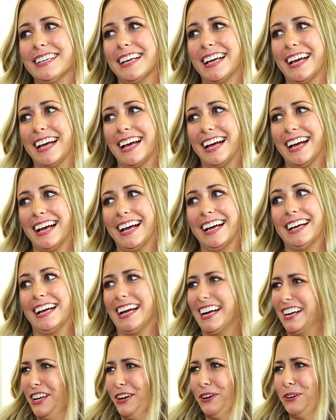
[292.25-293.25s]
Yeah,
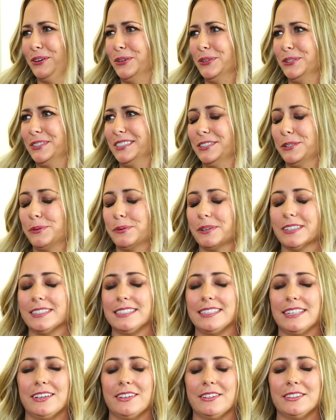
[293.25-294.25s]
I know. Who still
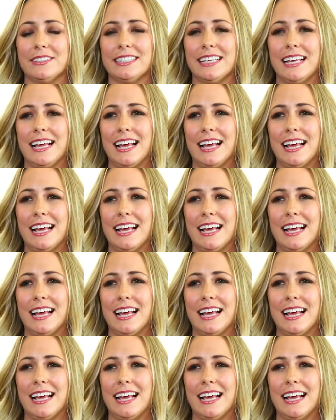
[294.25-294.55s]
wears those?